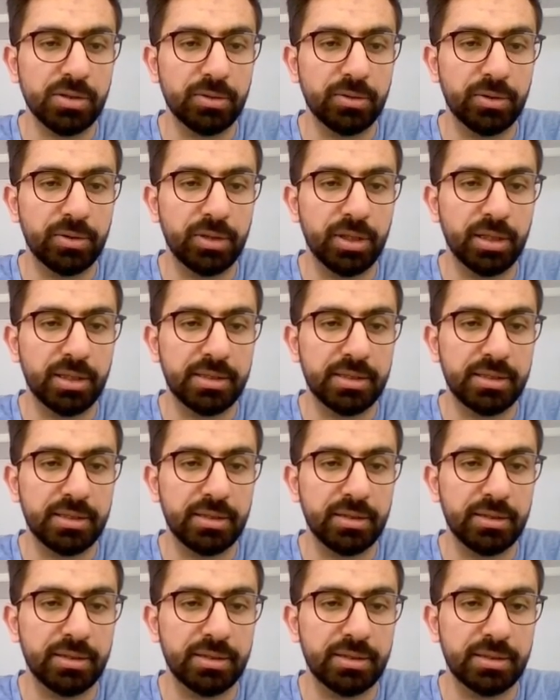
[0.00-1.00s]
So you can
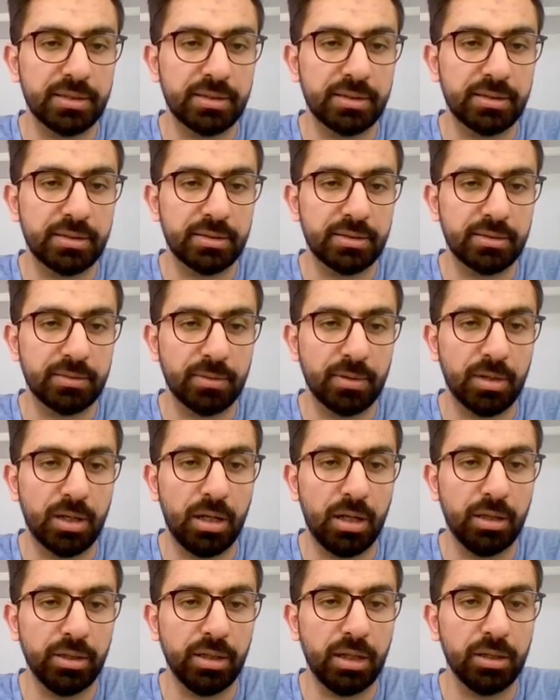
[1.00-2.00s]
see this
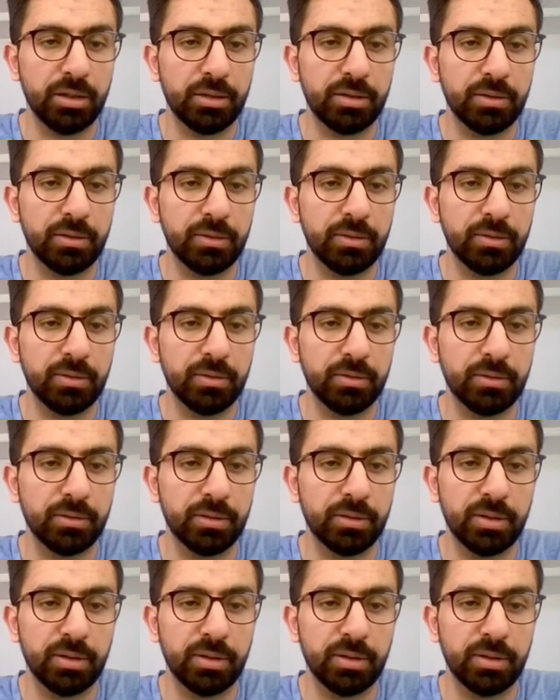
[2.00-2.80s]
eye icon.